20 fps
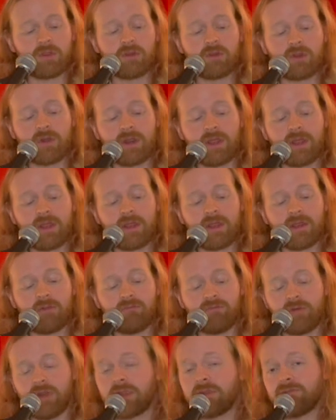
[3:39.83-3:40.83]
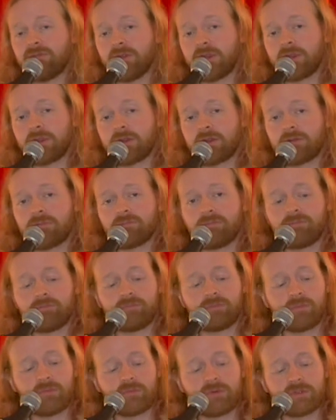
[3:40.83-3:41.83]
Your ring finger,
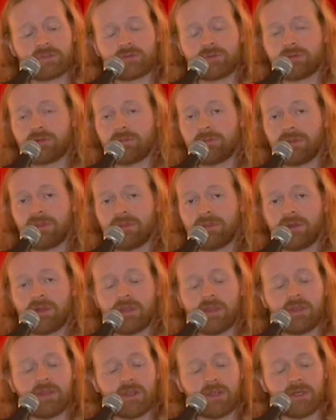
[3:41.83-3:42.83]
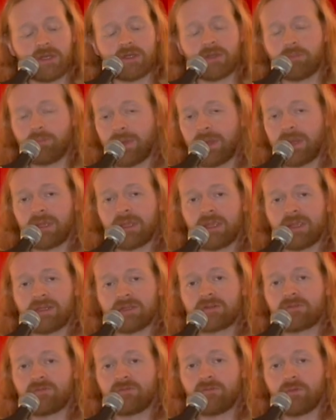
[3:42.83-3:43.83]
which is going to be 3. And then your pinky
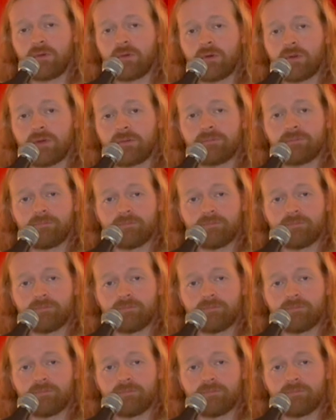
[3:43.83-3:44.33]
is 4.